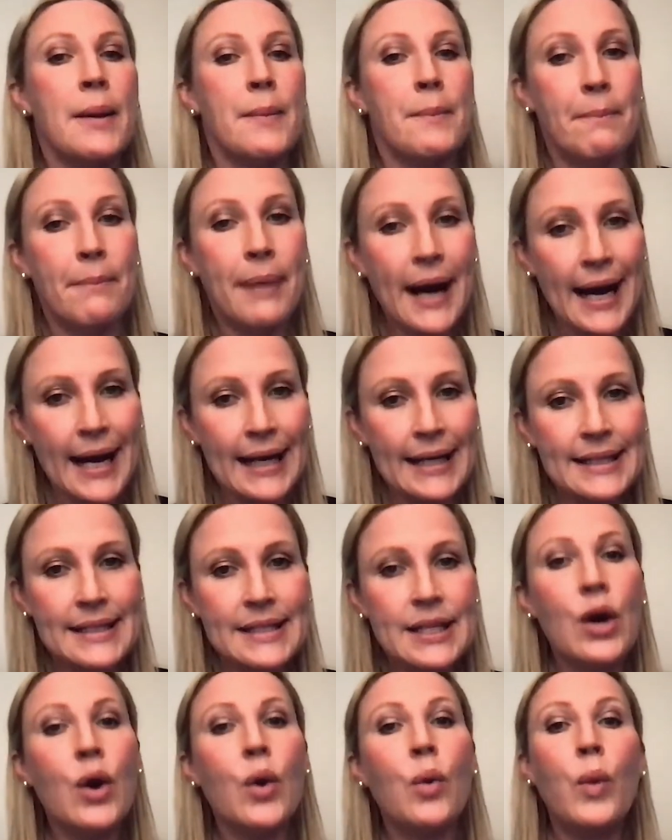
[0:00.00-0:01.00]

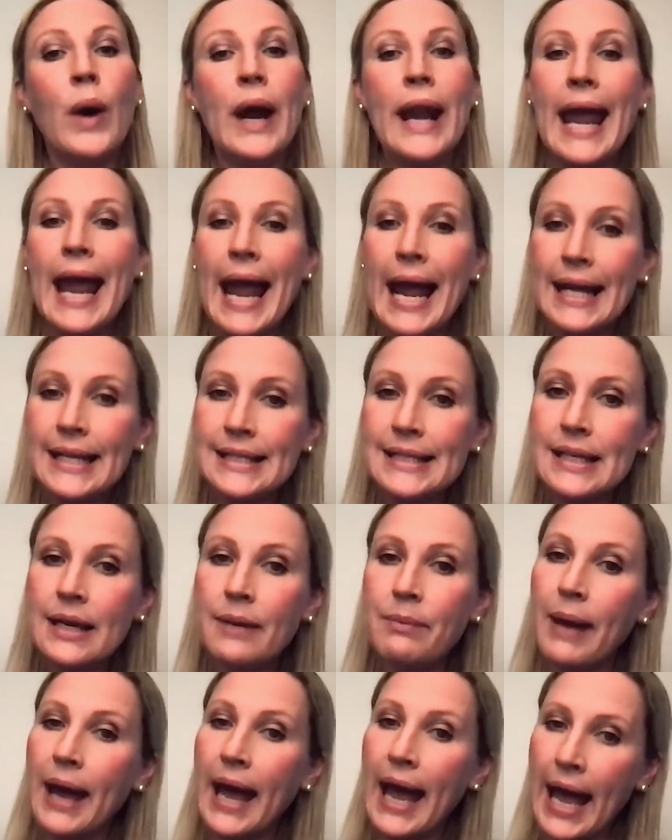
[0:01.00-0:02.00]
But what ends
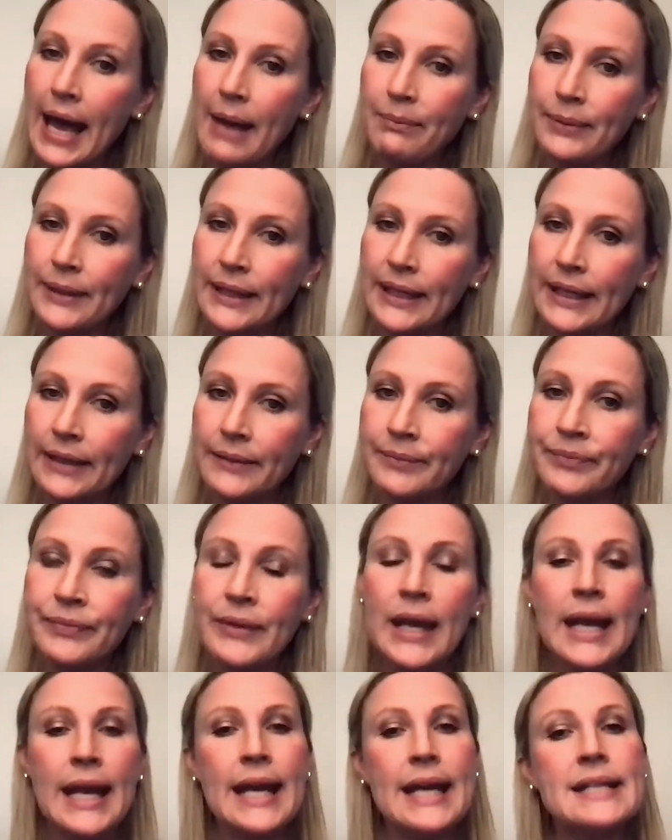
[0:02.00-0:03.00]
up happening
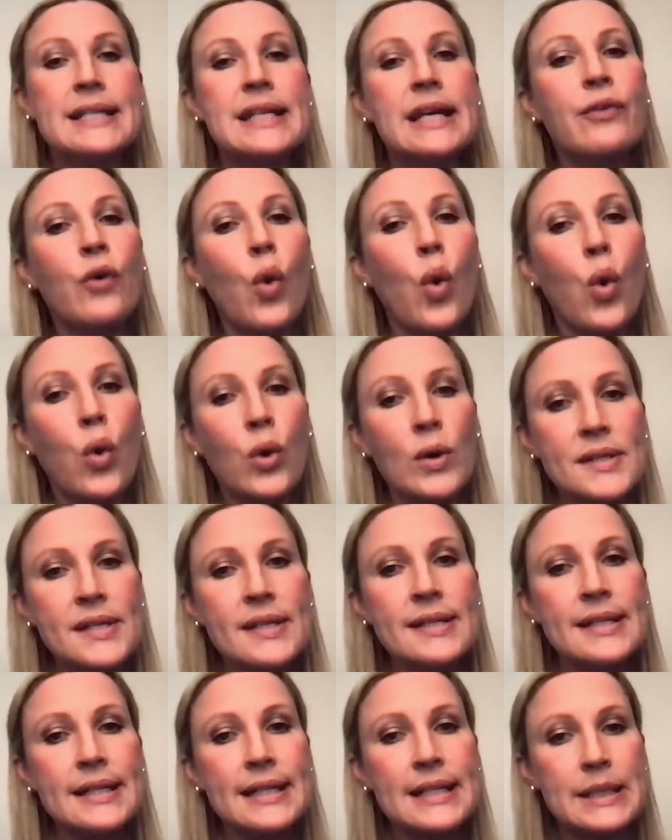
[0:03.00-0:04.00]
is if
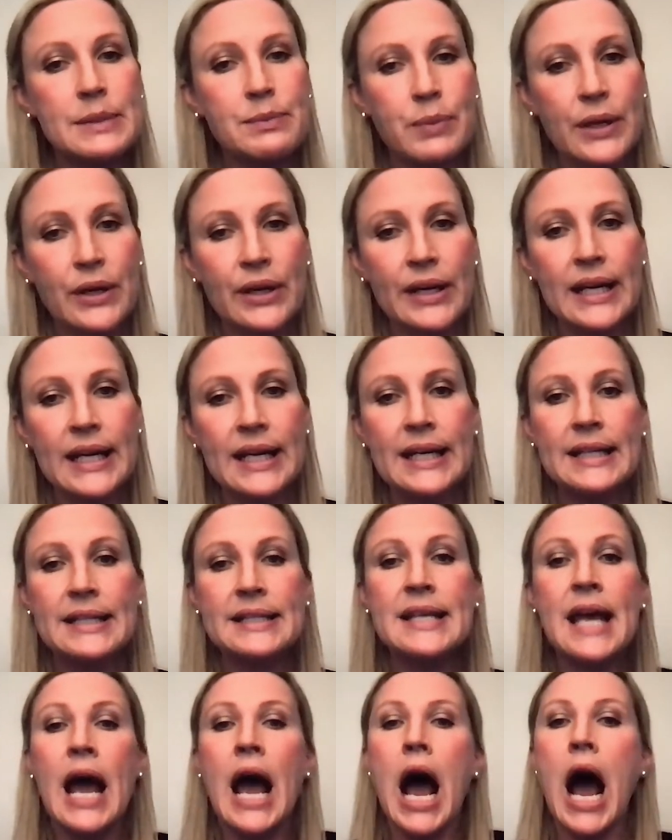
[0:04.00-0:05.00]
horses experience